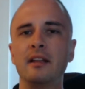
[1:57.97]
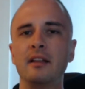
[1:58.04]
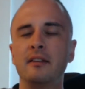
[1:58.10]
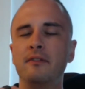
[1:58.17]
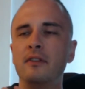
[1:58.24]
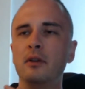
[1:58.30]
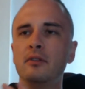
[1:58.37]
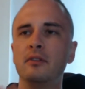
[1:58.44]
It
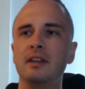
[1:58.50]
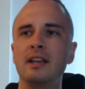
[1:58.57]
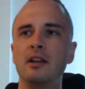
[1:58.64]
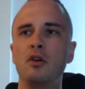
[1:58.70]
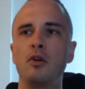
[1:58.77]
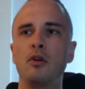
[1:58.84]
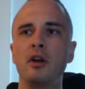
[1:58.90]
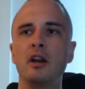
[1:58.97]
feels
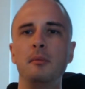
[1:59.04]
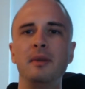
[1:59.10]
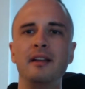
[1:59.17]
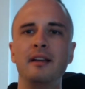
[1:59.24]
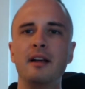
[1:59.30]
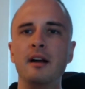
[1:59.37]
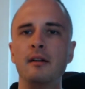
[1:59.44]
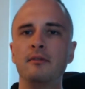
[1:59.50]
incredibly
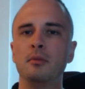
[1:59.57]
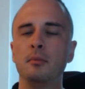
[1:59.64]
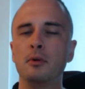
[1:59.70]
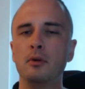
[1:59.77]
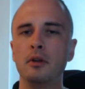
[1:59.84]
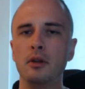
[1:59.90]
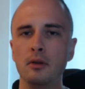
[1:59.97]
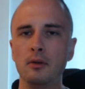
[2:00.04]
comfortable
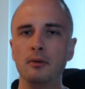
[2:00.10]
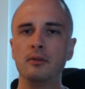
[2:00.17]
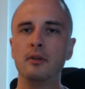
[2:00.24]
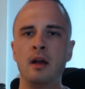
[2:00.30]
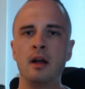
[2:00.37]
to use.